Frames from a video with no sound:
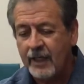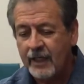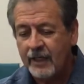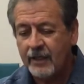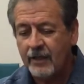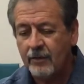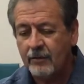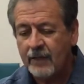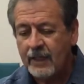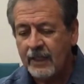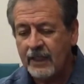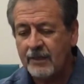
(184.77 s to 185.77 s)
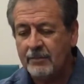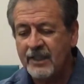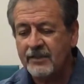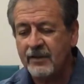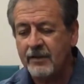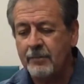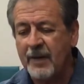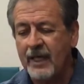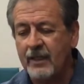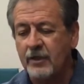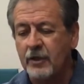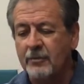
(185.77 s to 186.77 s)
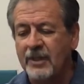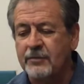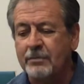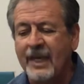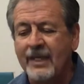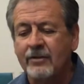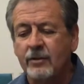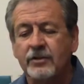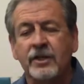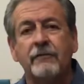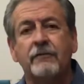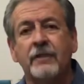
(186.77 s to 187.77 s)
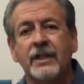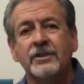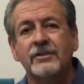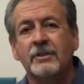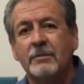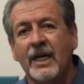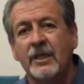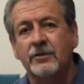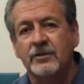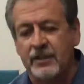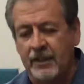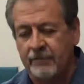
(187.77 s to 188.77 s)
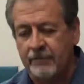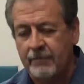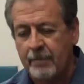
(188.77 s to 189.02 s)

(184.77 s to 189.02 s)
You know, in the midst of the battle, you must make those confessions about yourself